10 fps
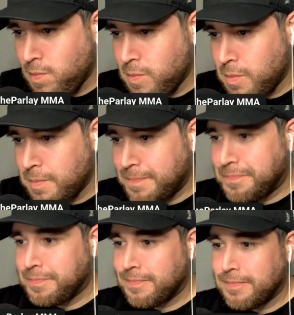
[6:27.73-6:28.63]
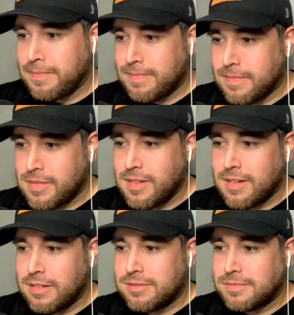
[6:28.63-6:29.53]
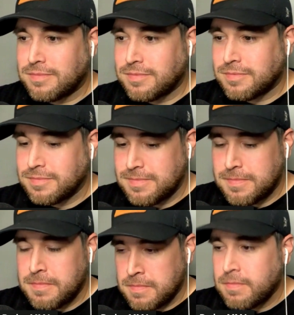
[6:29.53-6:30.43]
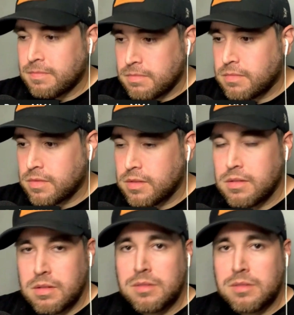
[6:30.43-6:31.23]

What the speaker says: (silent)